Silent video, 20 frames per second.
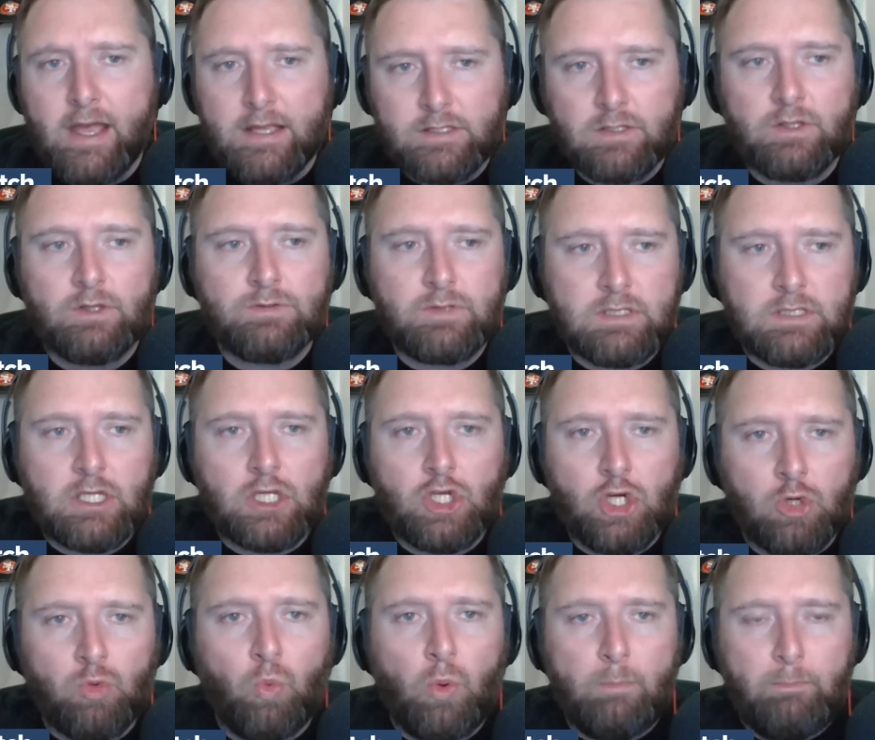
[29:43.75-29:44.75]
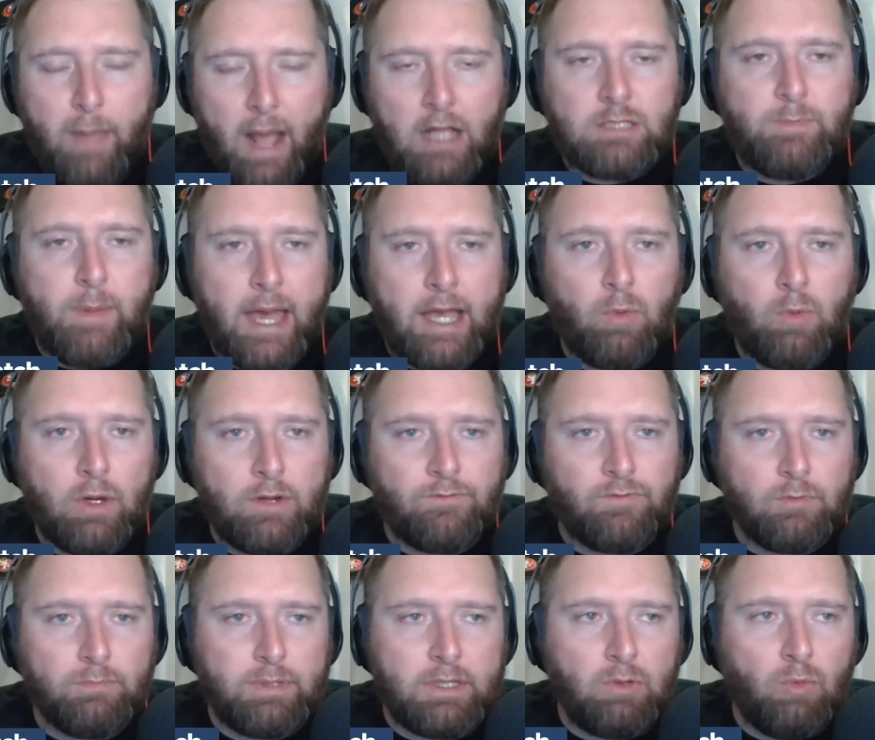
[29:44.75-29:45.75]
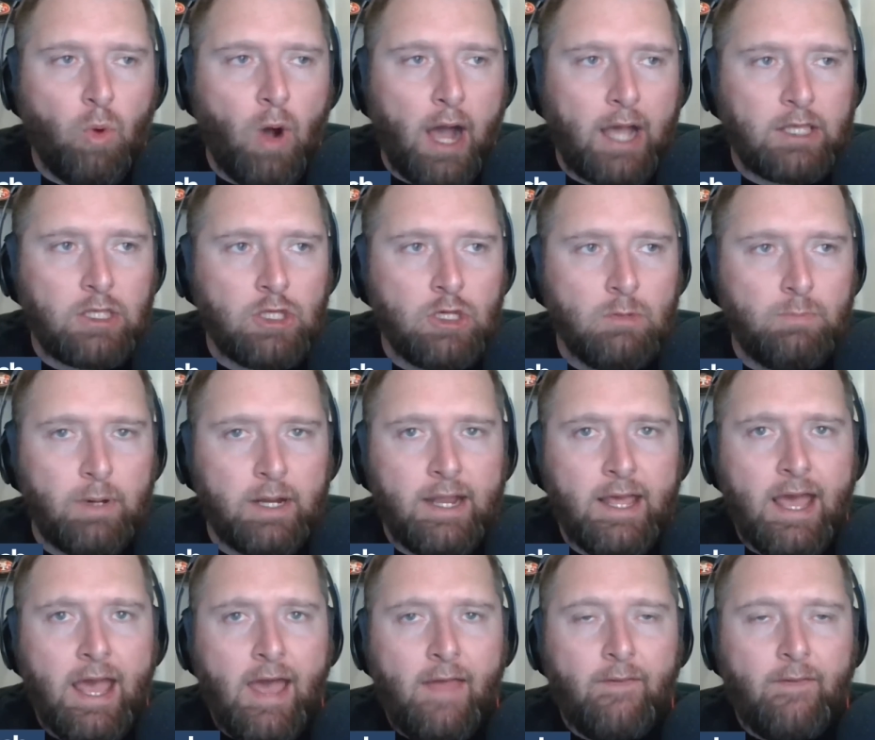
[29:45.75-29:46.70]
So this is a good bounce back win for BYU, but